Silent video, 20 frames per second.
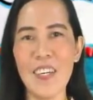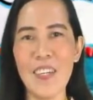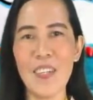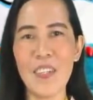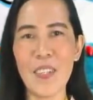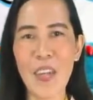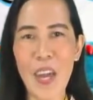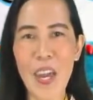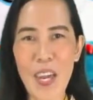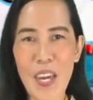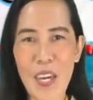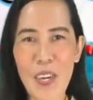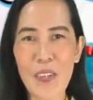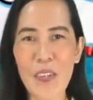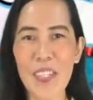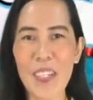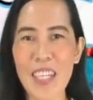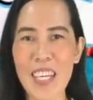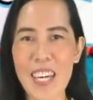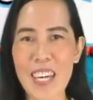Thank you,
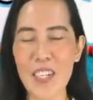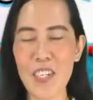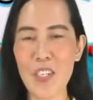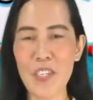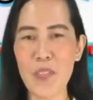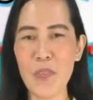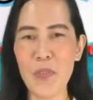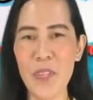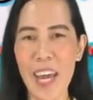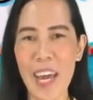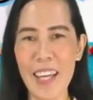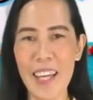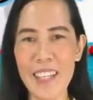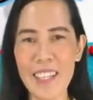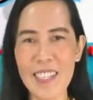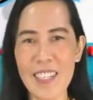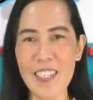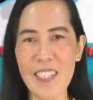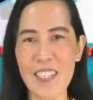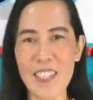dear
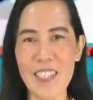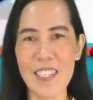students.